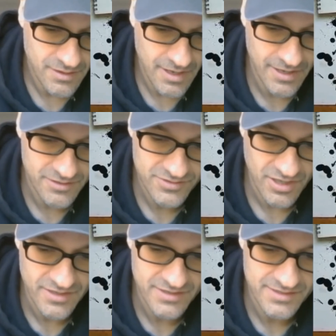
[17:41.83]
And you're
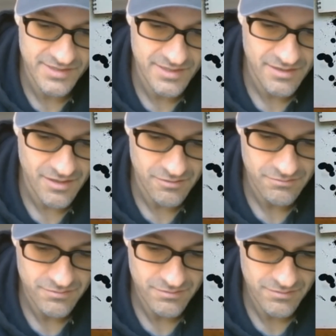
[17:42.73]
starting to see, you
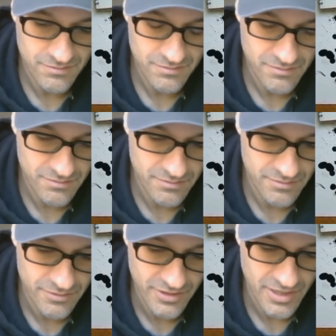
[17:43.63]
know,
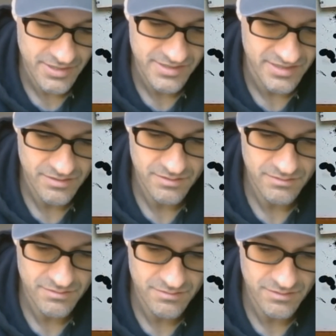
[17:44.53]
your cousin
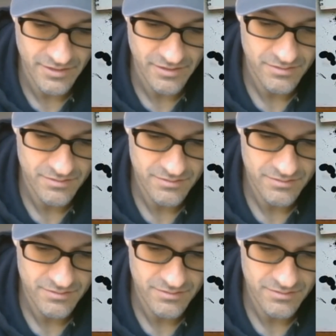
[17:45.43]
here.